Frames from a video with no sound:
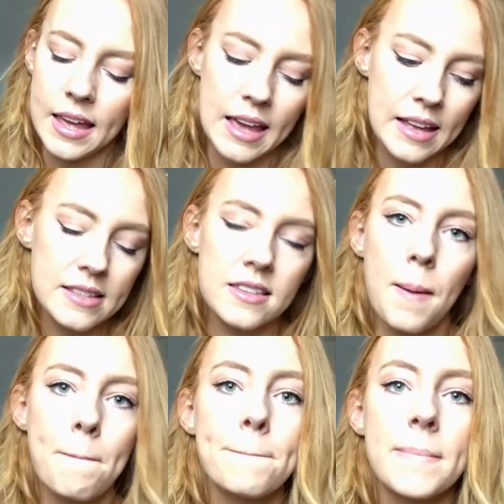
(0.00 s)
it's
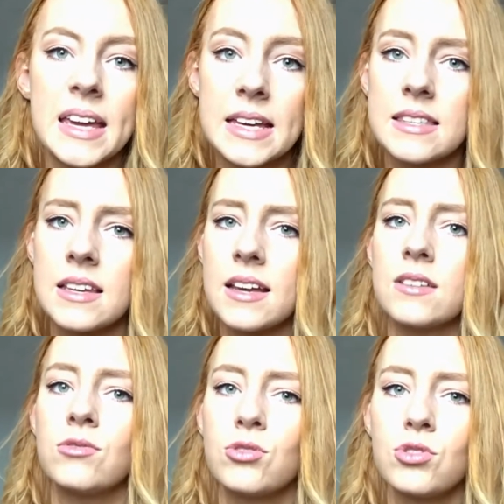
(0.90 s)
amazing.
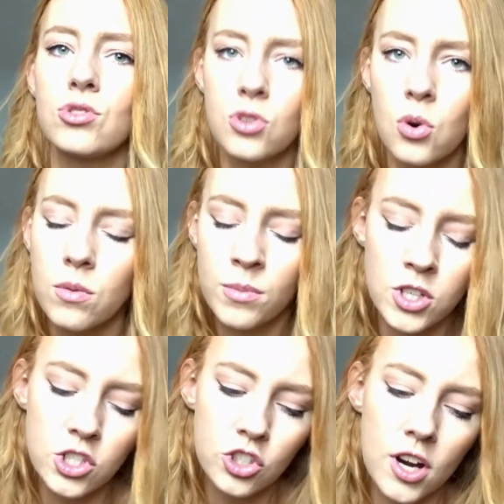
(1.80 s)
It's so
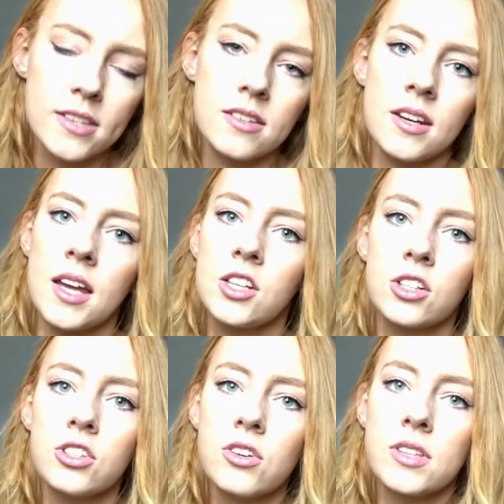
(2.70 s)
moisturising, and you
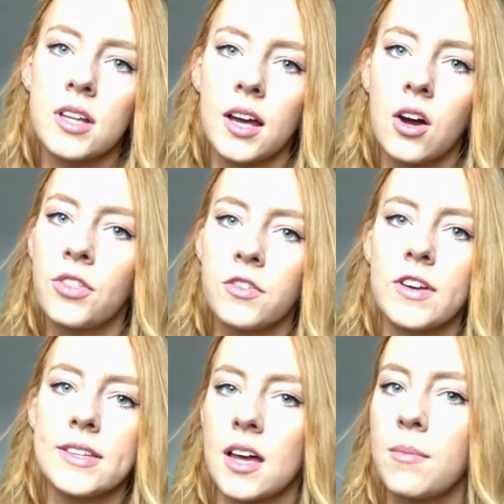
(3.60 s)
can use it like on the
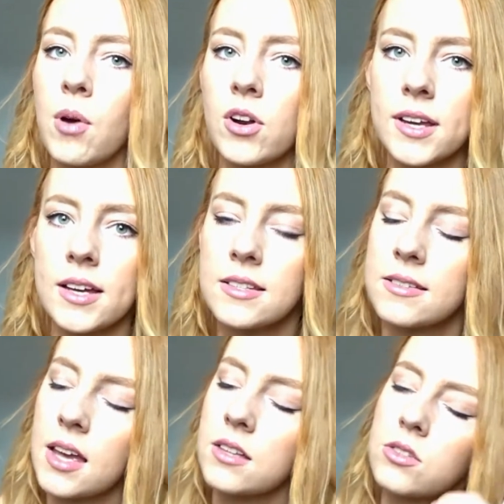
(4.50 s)
face and body as it
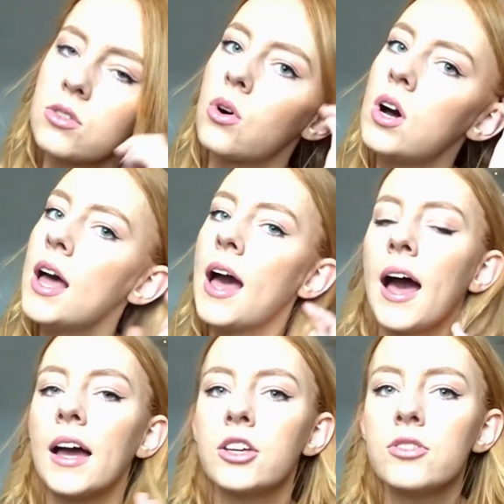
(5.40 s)
says. So
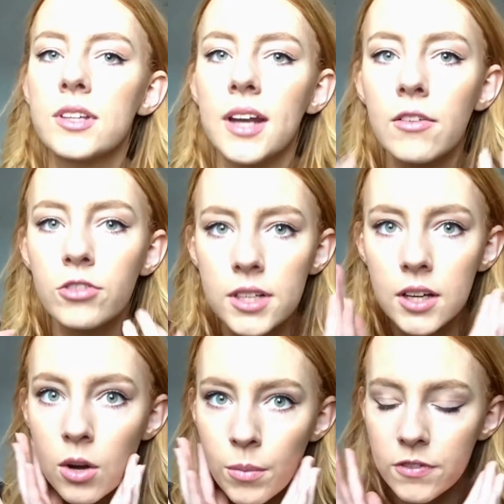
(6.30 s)
I use it every day
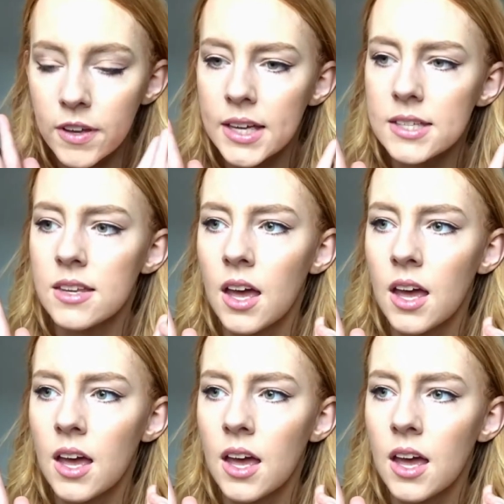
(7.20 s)
on my face.